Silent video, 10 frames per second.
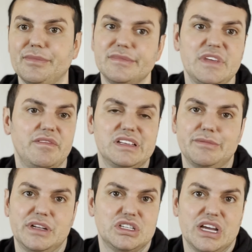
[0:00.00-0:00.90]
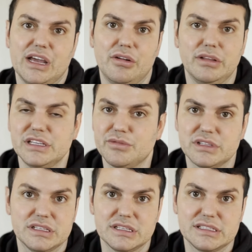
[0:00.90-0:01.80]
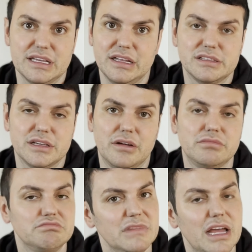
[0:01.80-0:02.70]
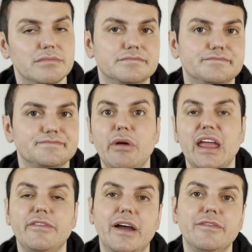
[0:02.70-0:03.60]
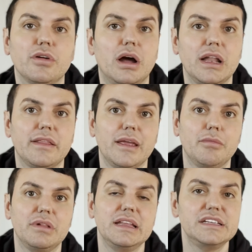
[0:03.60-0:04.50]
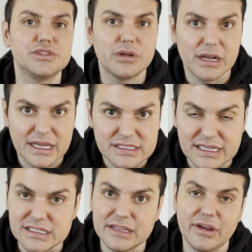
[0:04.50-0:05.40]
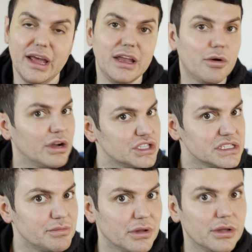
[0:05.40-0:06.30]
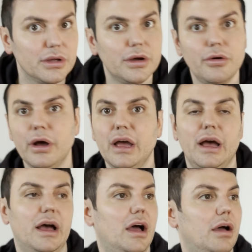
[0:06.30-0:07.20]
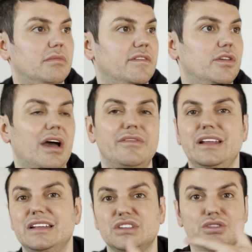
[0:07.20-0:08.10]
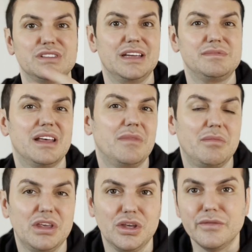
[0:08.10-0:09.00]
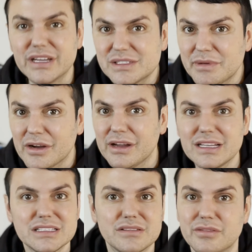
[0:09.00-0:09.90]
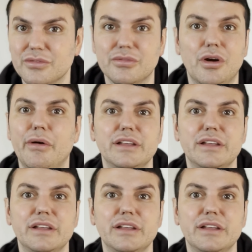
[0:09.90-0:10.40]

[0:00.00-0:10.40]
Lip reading: Definitely something to check out at least once, as I said. So yeah, anyway, if I've forgotten anything, please do not hesitate to leave any questions below. If you have any additional tips that maybe you've experienced through going